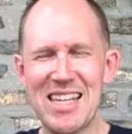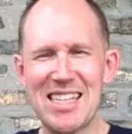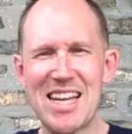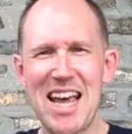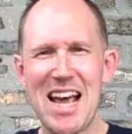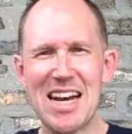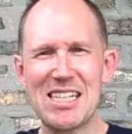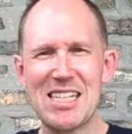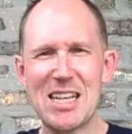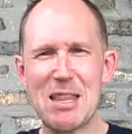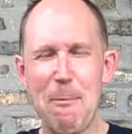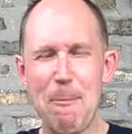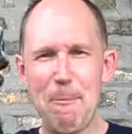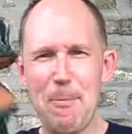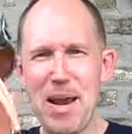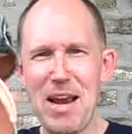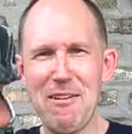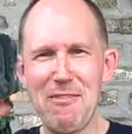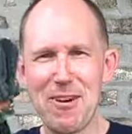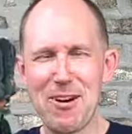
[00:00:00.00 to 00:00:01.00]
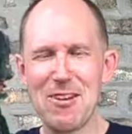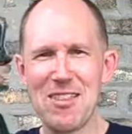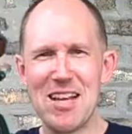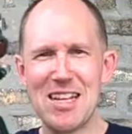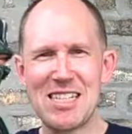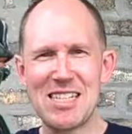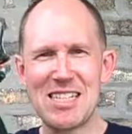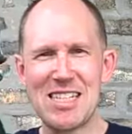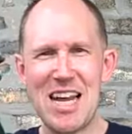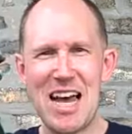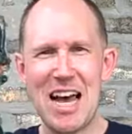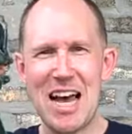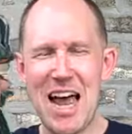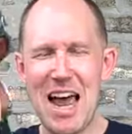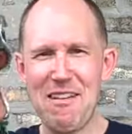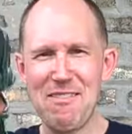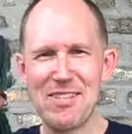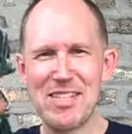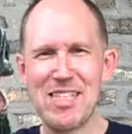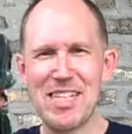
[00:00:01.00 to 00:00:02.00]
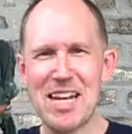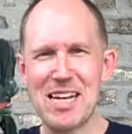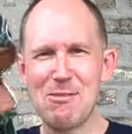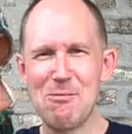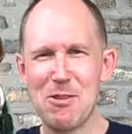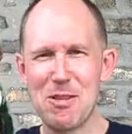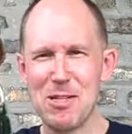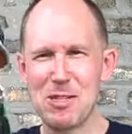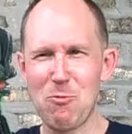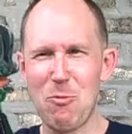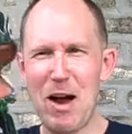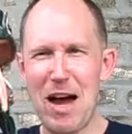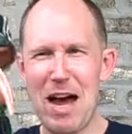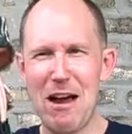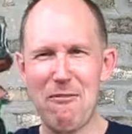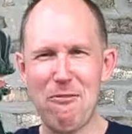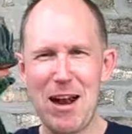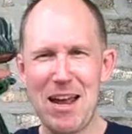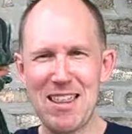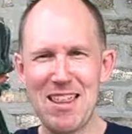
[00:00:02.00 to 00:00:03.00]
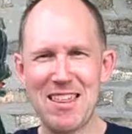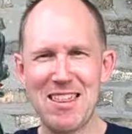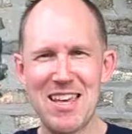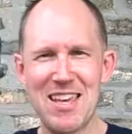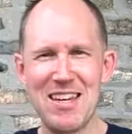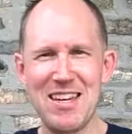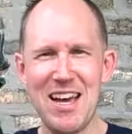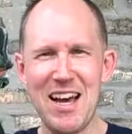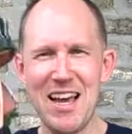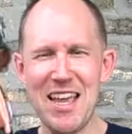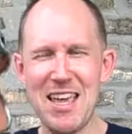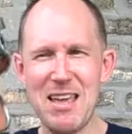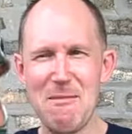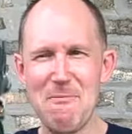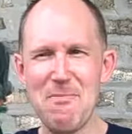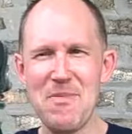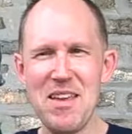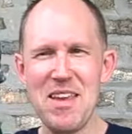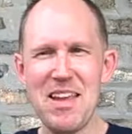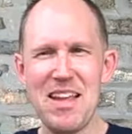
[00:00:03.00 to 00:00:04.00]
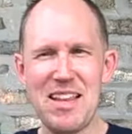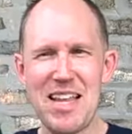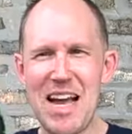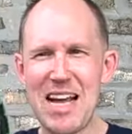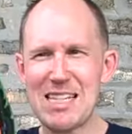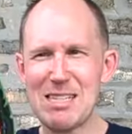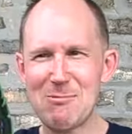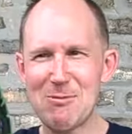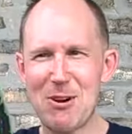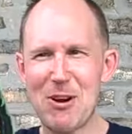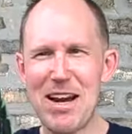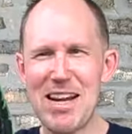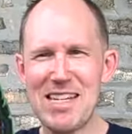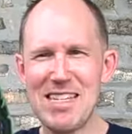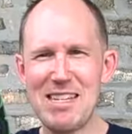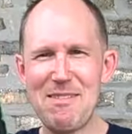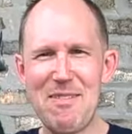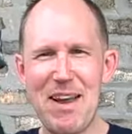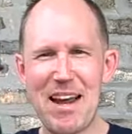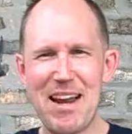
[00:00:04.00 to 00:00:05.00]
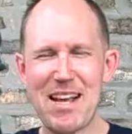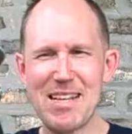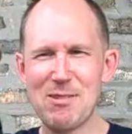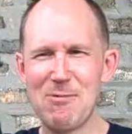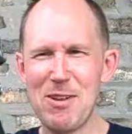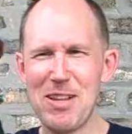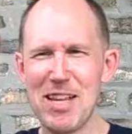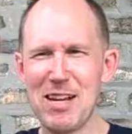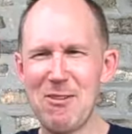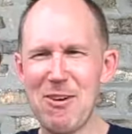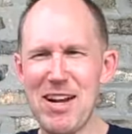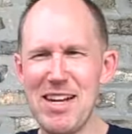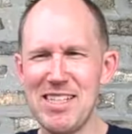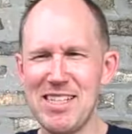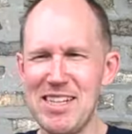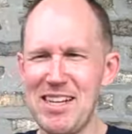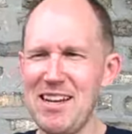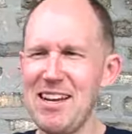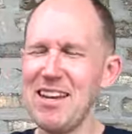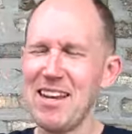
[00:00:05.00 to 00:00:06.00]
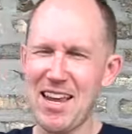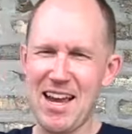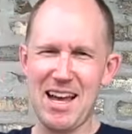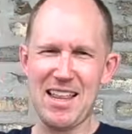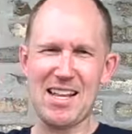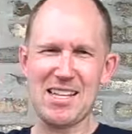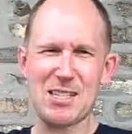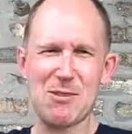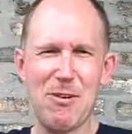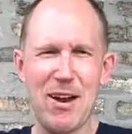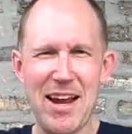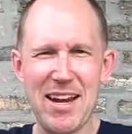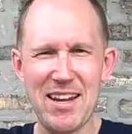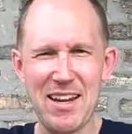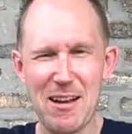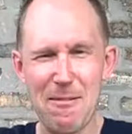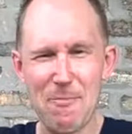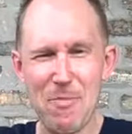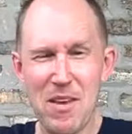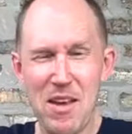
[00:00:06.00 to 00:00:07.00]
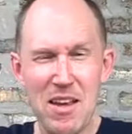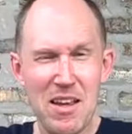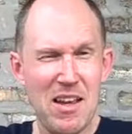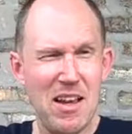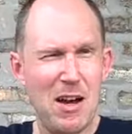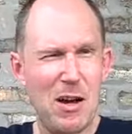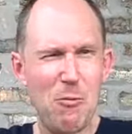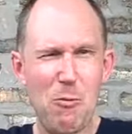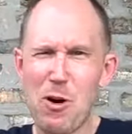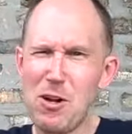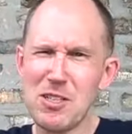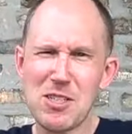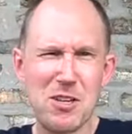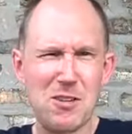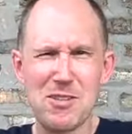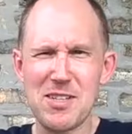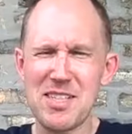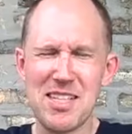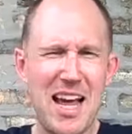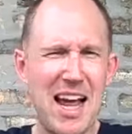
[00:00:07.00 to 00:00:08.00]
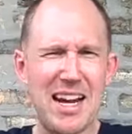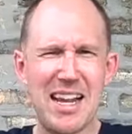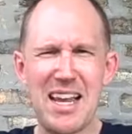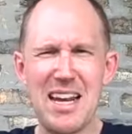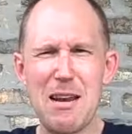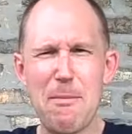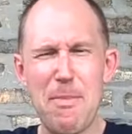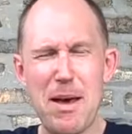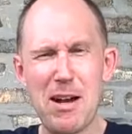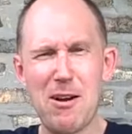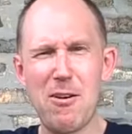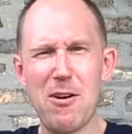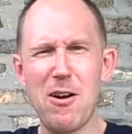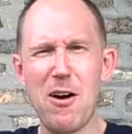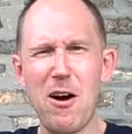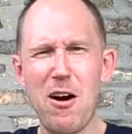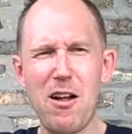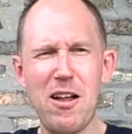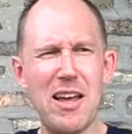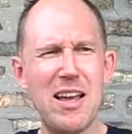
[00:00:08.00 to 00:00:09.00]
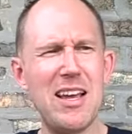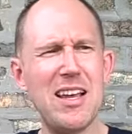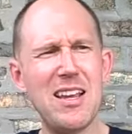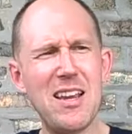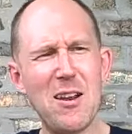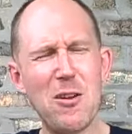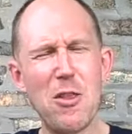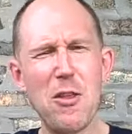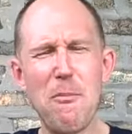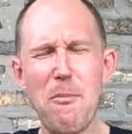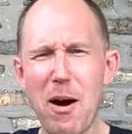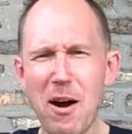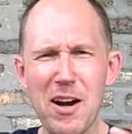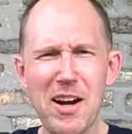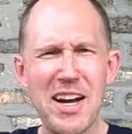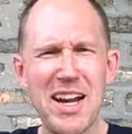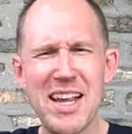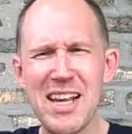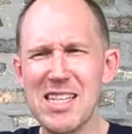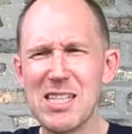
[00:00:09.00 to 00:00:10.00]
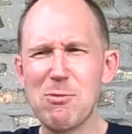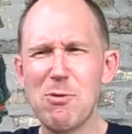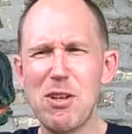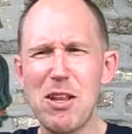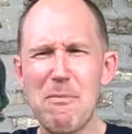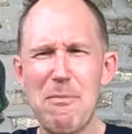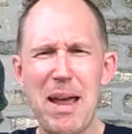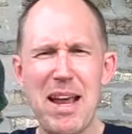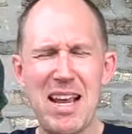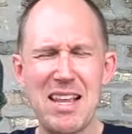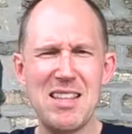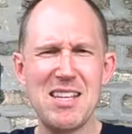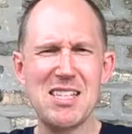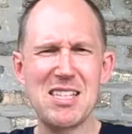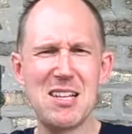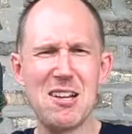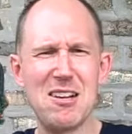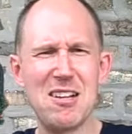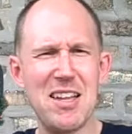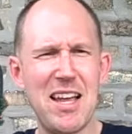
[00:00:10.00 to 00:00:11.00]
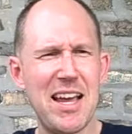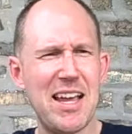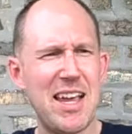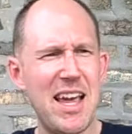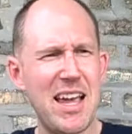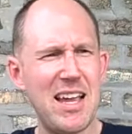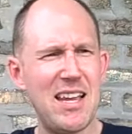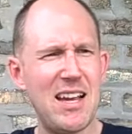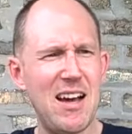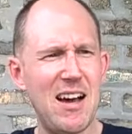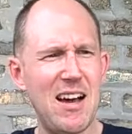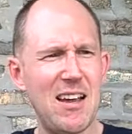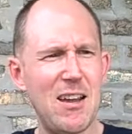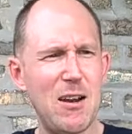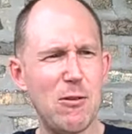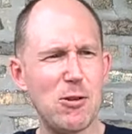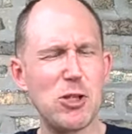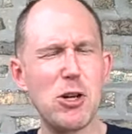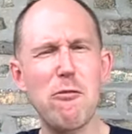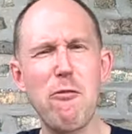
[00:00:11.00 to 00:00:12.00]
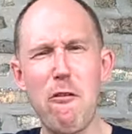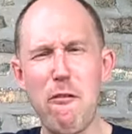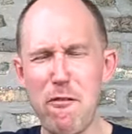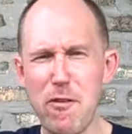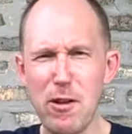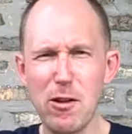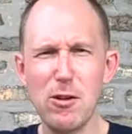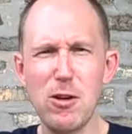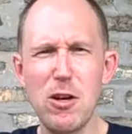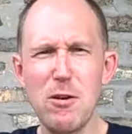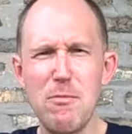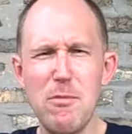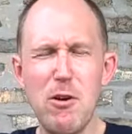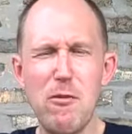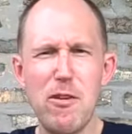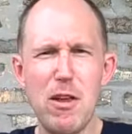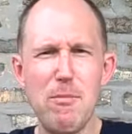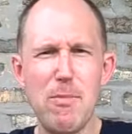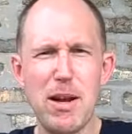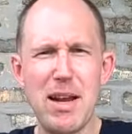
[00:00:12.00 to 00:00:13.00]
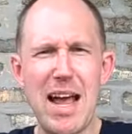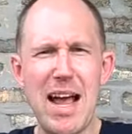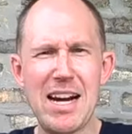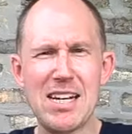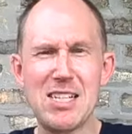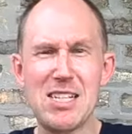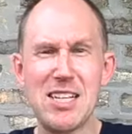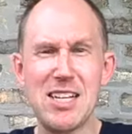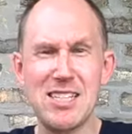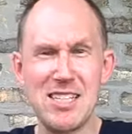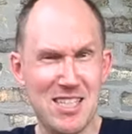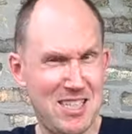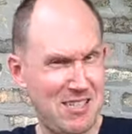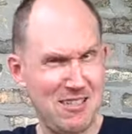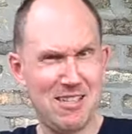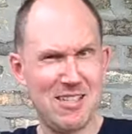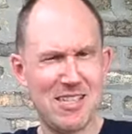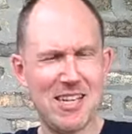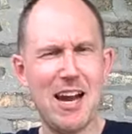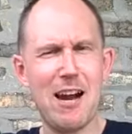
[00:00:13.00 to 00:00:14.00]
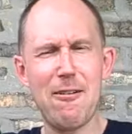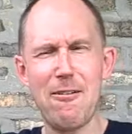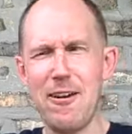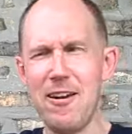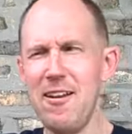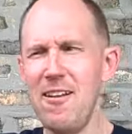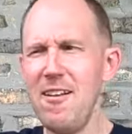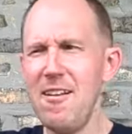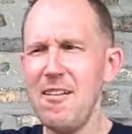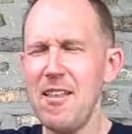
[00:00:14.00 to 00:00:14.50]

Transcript: It's actually the beaver that's uh, having sex with his wife rather than uh, him. That's crazy, man. That's really crazy. Yeah, that's right. Um, uh, Walter is not getting better at all. Eh, you know, the marketing is really making this look like a, uh, you know, sort of a feel-good movie, but actually it's scary.